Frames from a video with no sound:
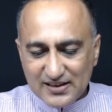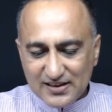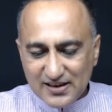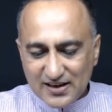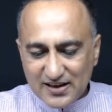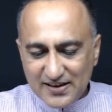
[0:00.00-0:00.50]

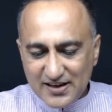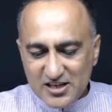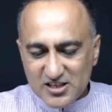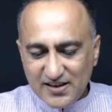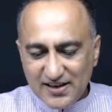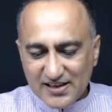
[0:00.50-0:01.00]
the
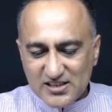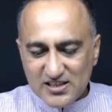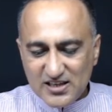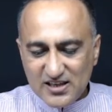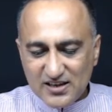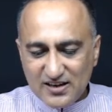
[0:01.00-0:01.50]
condition
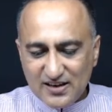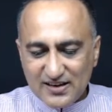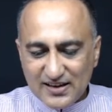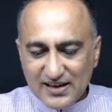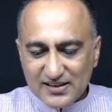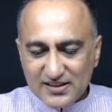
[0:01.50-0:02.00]
testing
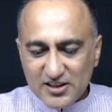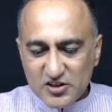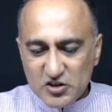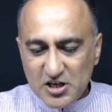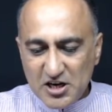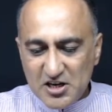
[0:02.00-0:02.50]
here the
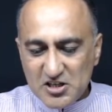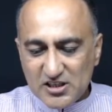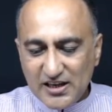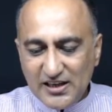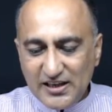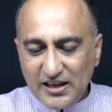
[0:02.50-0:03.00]
change
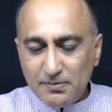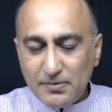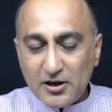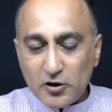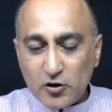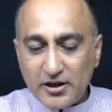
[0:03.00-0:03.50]
increment or